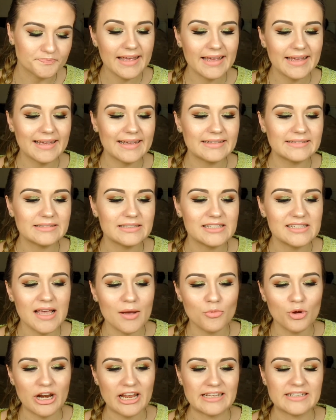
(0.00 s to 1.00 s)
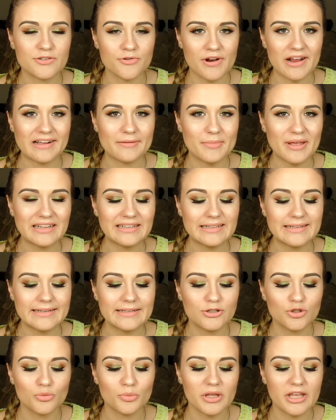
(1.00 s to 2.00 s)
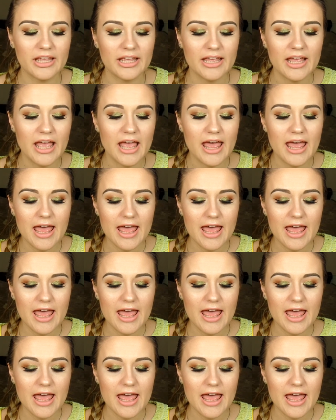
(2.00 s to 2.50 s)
and someone has recommended it to me,